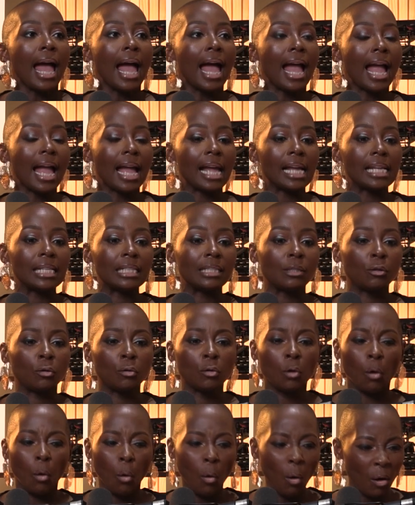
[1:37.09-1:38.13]
And,
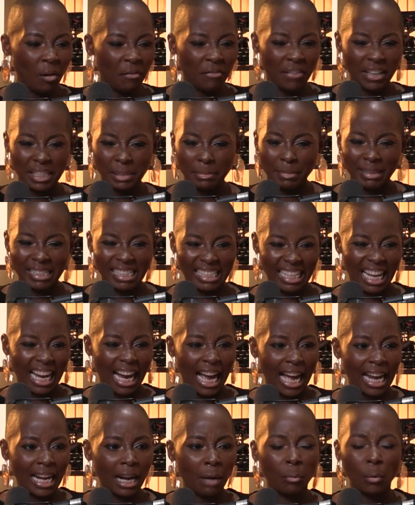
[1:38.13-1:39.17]
all of us
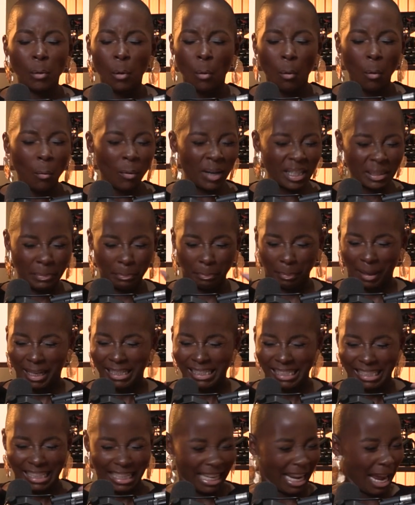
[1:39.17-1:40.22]
maslangana, we were always
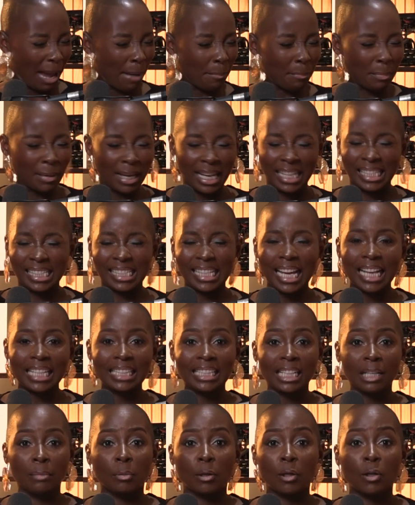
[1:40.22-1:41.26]
buzzing, happy,
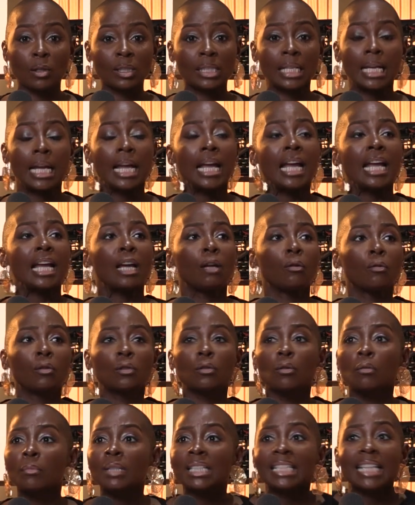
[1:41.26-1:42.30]
excited, because it was
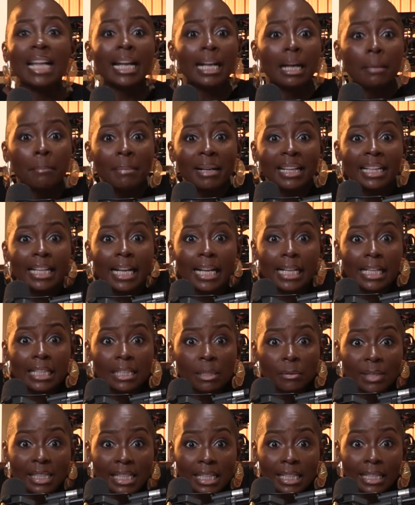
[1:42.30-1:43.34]
almost like a mahlanya
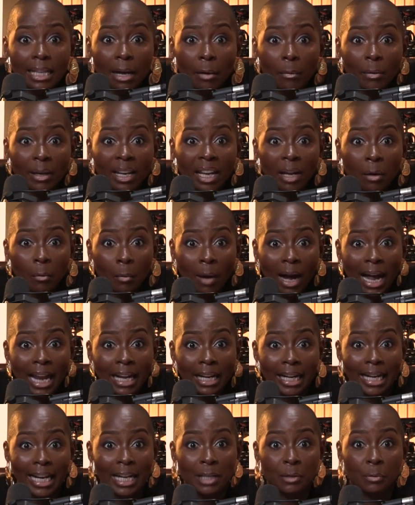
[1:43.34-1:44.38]
sewasendaweni one,
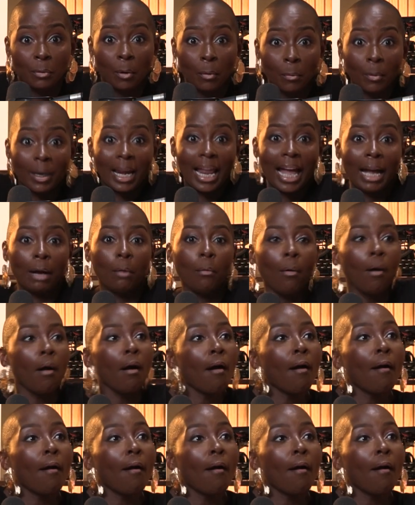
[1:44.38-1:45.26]
right? Where we're like, woo!